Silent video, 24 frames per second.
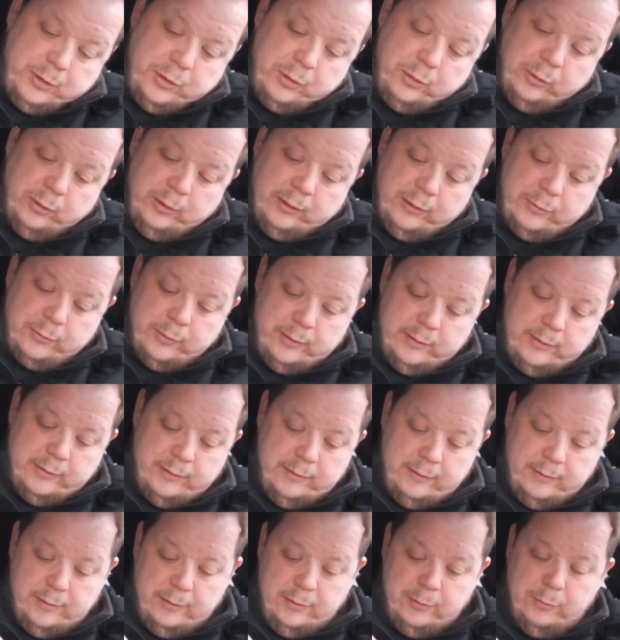pure liquid
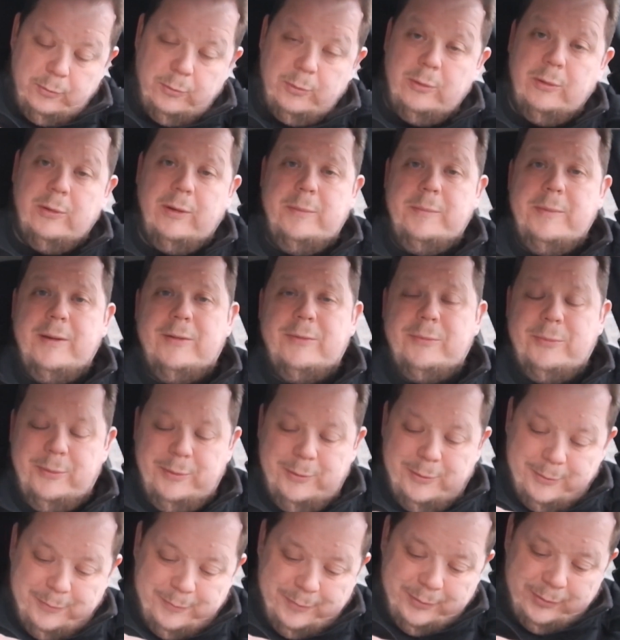really makes me
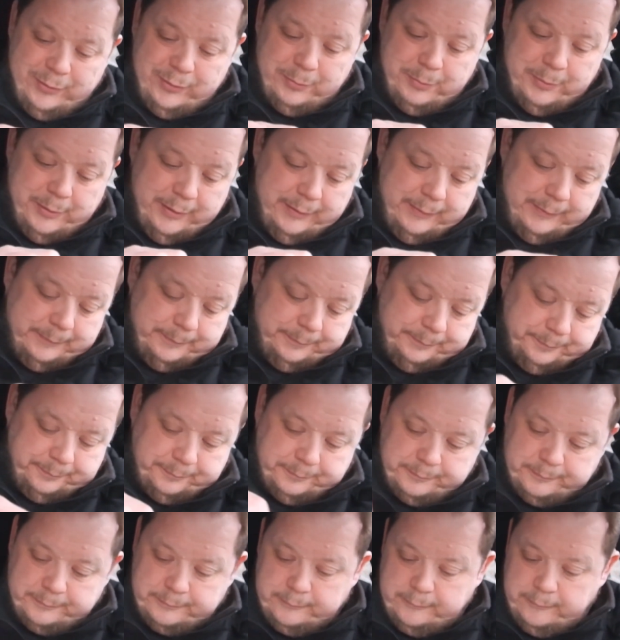nervous, but
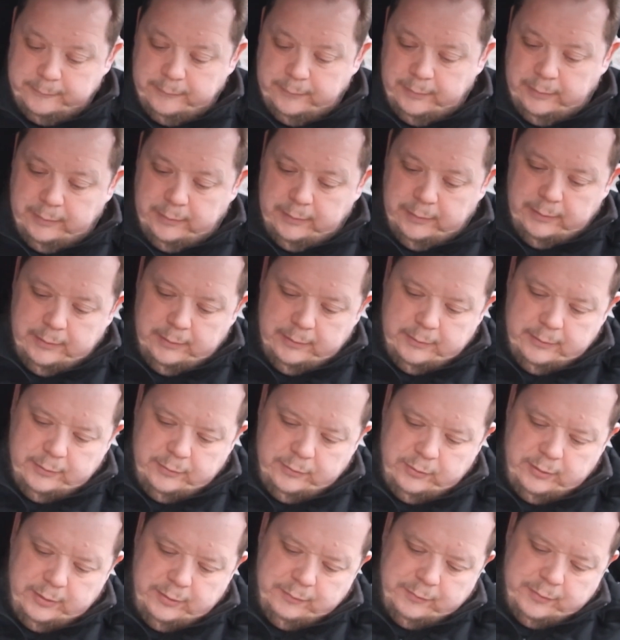
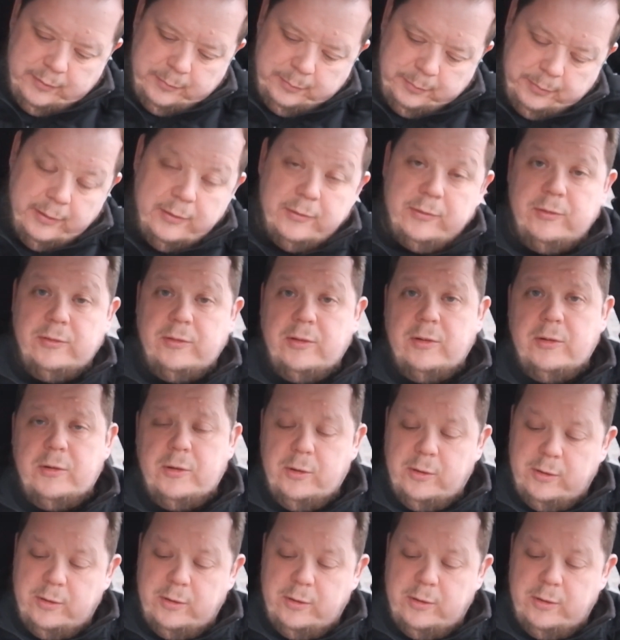let's see if this place is as